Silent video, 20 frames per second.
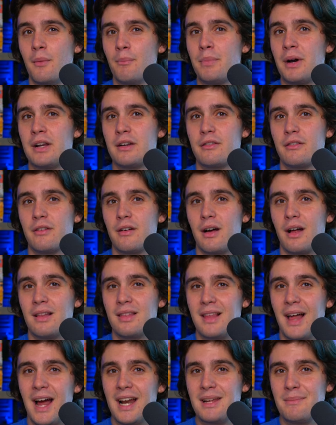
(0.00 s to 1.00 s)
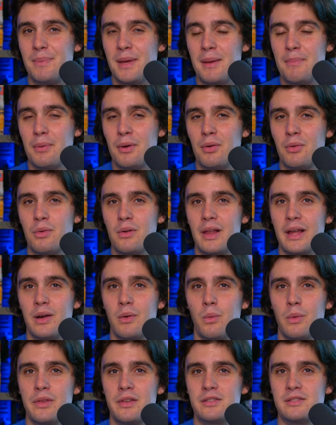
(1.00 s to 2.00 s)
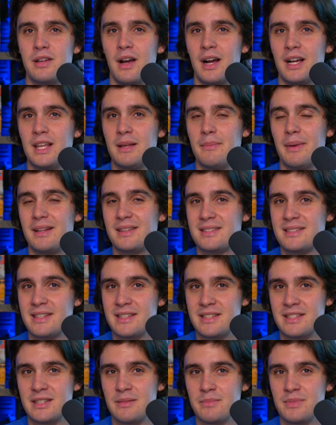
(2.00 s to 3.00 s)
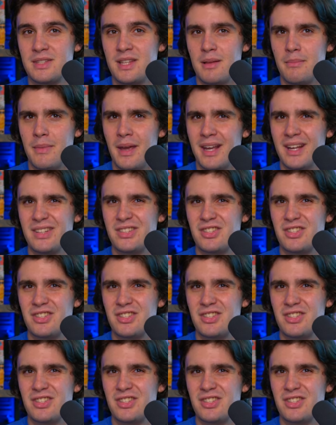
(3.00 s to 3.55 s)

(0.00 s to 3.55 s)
but a lot of people, like when they're talking about systems, they make